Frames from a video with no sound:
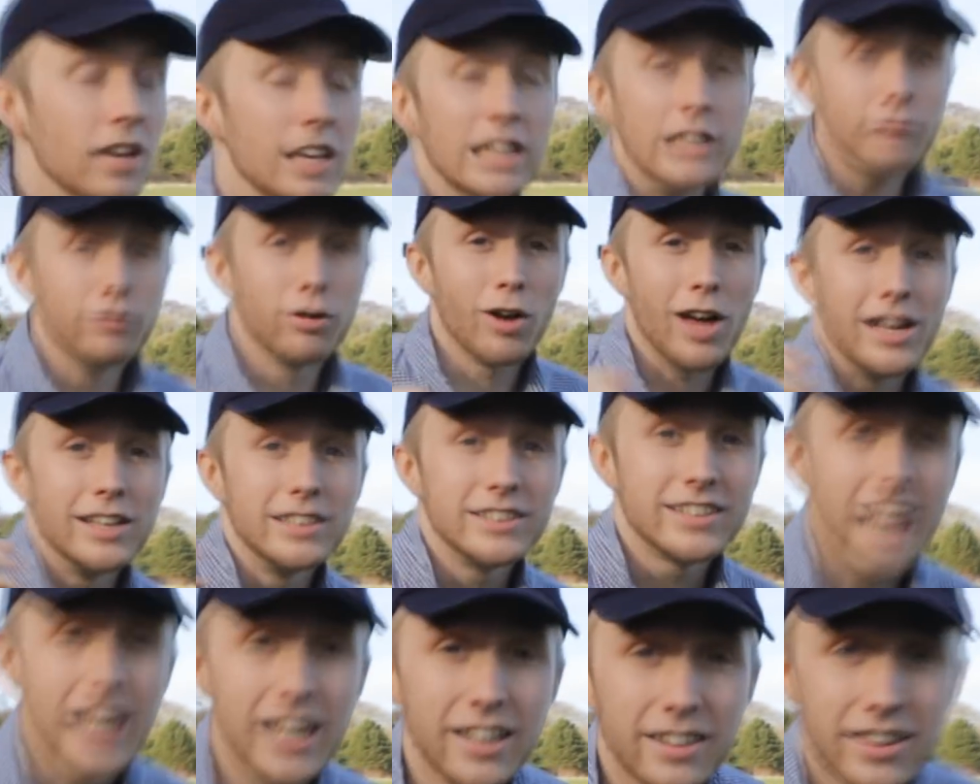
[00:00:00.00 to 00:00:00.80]
Leave
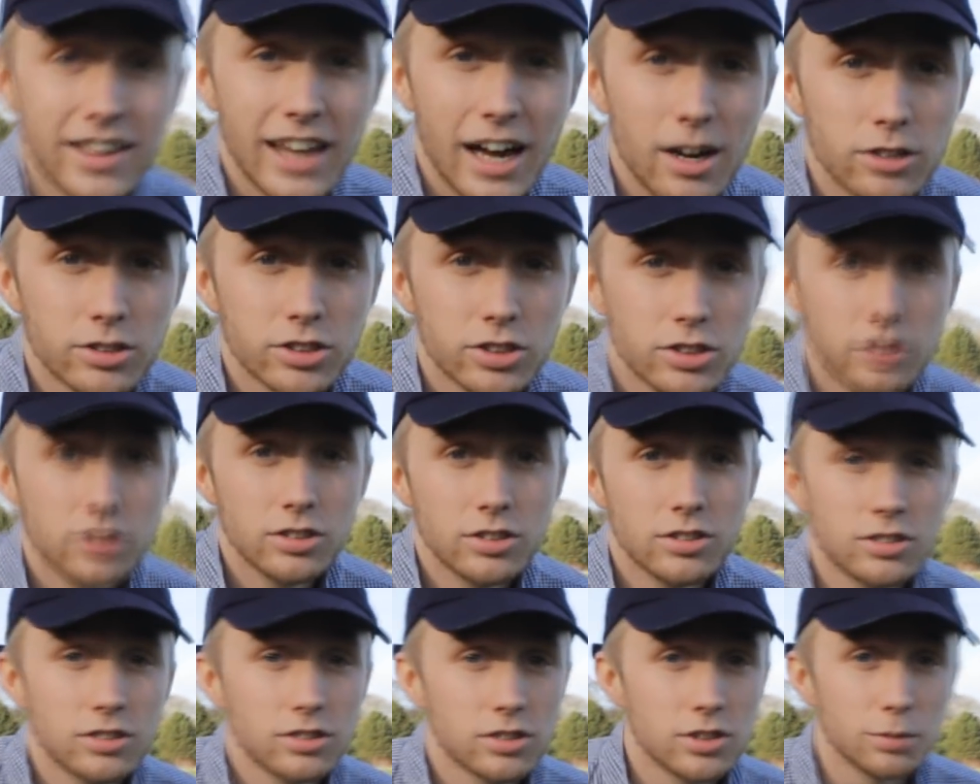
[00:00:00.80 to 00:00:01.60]
like
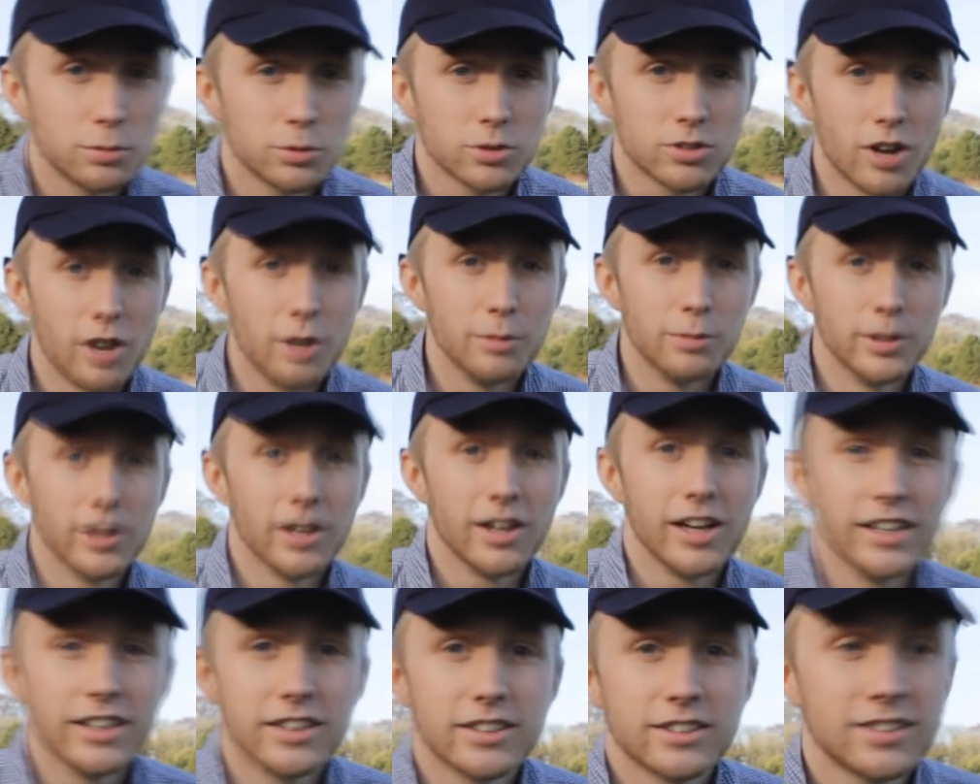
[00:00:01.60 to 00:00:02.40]
10,000 subscriber
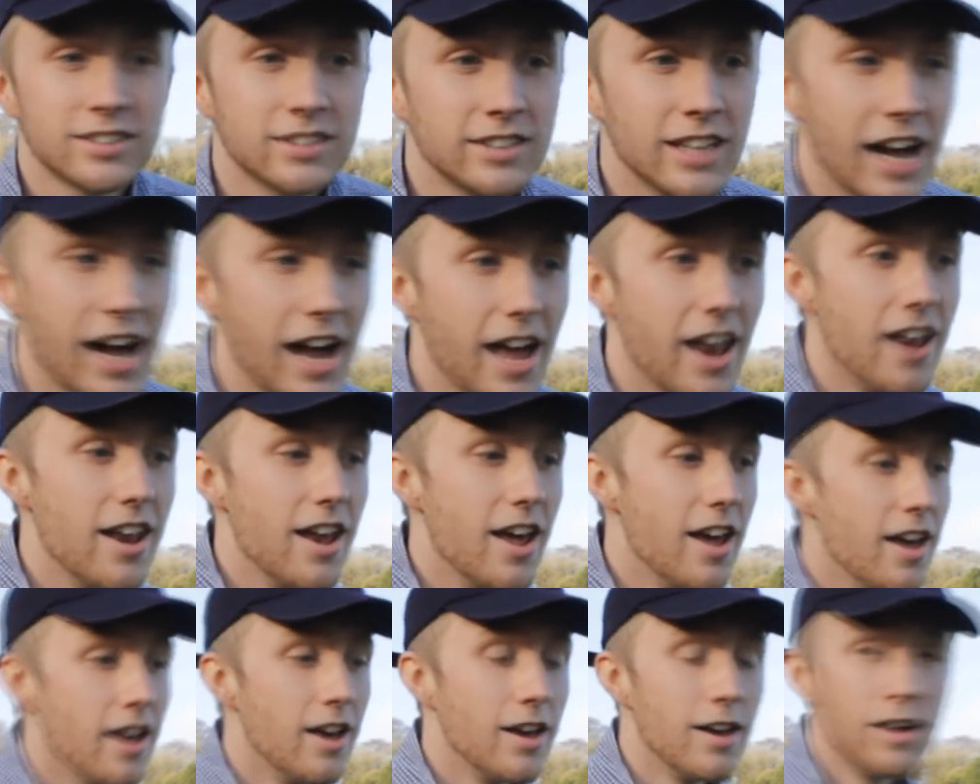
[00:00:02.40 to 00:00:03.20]
likes and